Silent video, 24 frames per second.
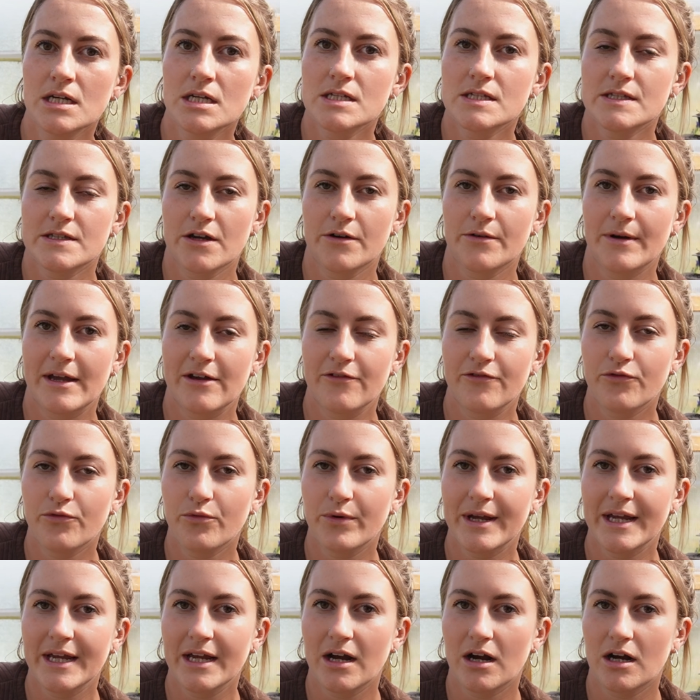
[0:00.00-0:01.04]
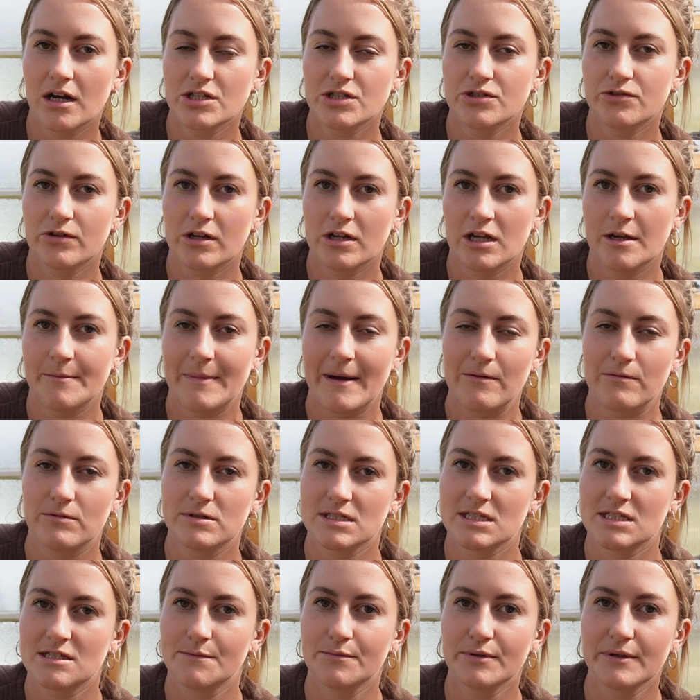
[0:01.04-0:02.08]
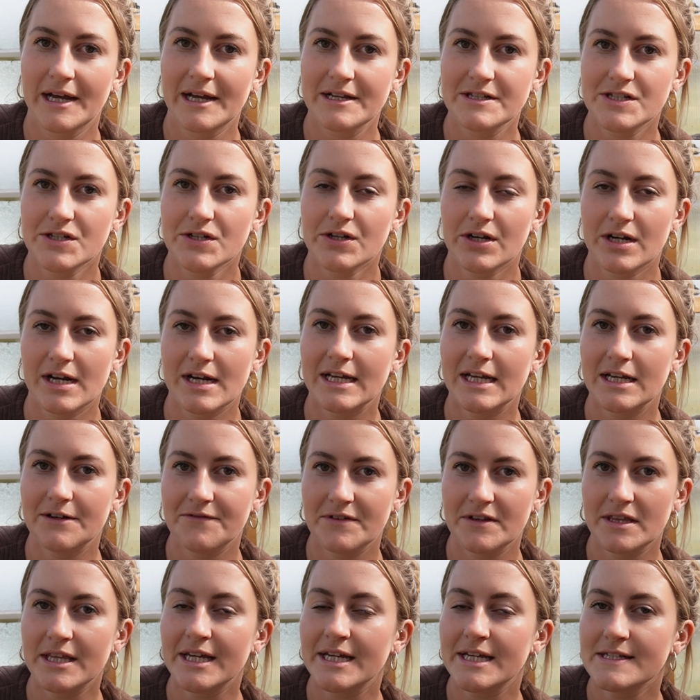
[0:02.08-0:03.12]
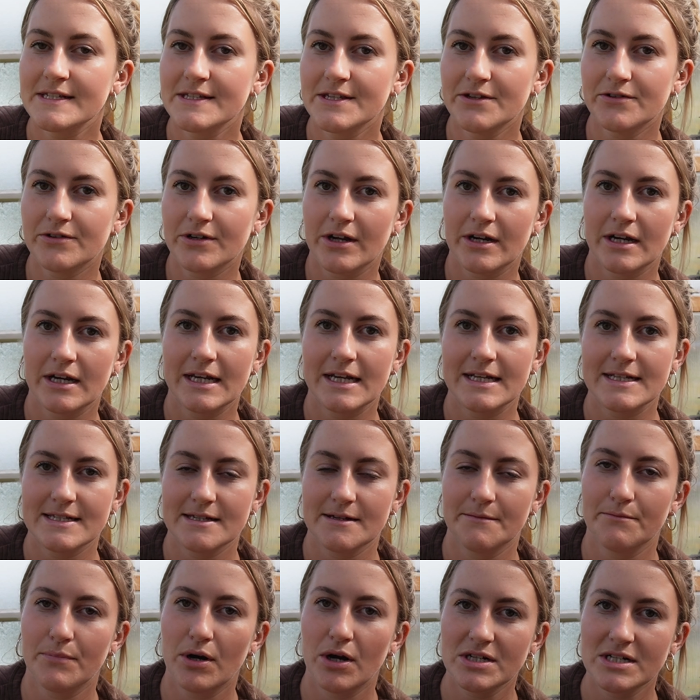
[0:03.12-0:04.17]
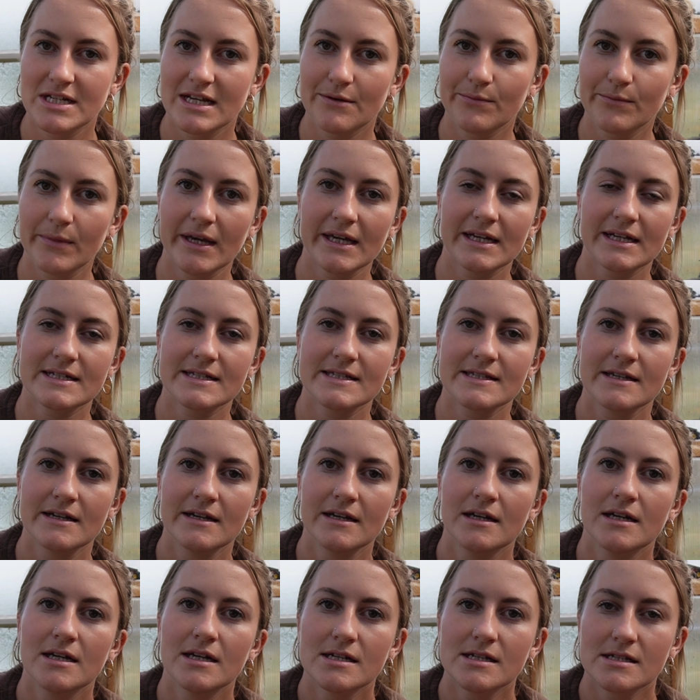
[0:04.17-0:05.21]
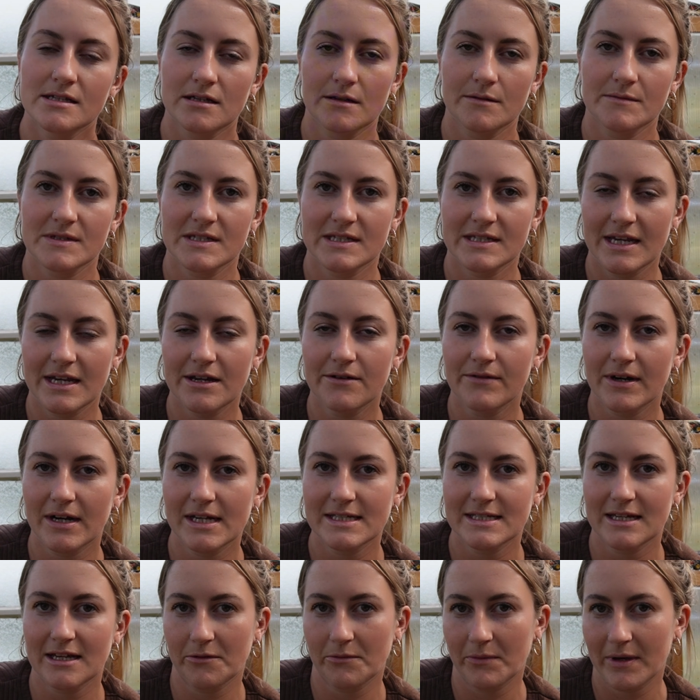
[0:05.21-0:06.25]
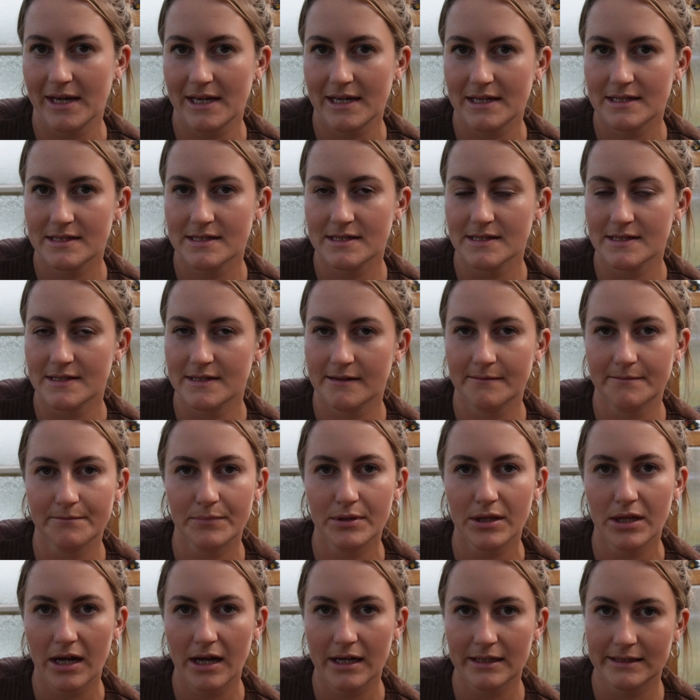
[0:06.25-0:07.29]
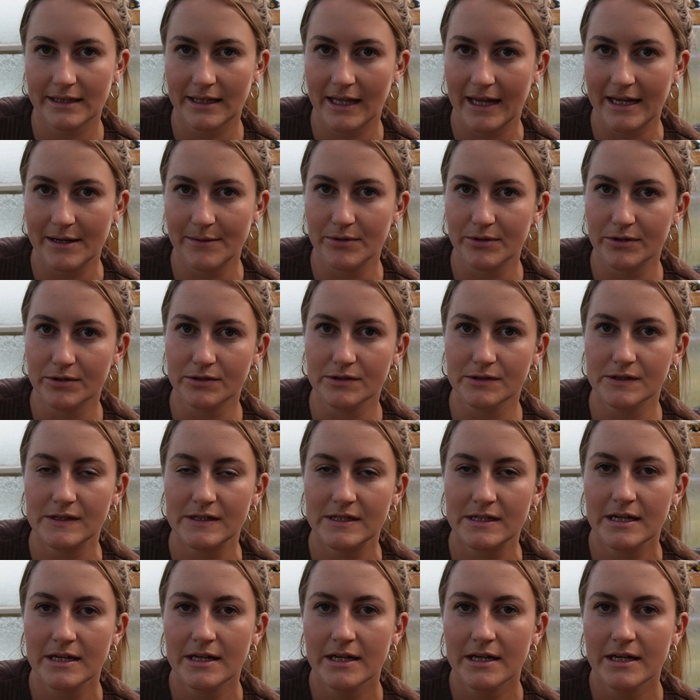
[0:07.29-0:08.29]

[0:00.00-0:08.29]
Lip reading: So if we are talking about what supplies you're going to need for this, you're going to need some potting mix, some seed raising mix, some plant labels,